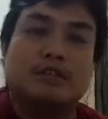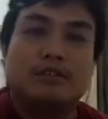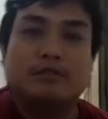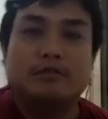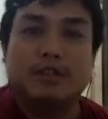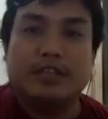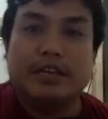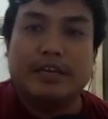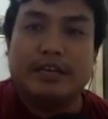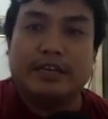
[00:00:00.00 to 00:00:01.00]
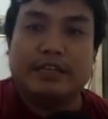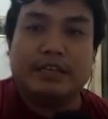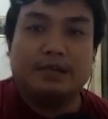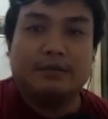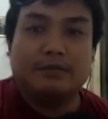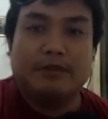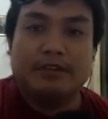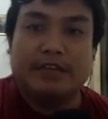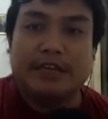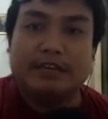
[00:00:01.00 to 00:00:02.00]
28 times
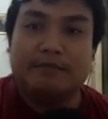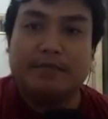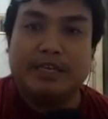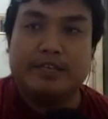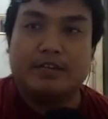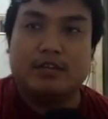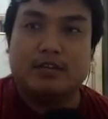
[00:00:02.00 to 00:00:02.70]
28 pixel.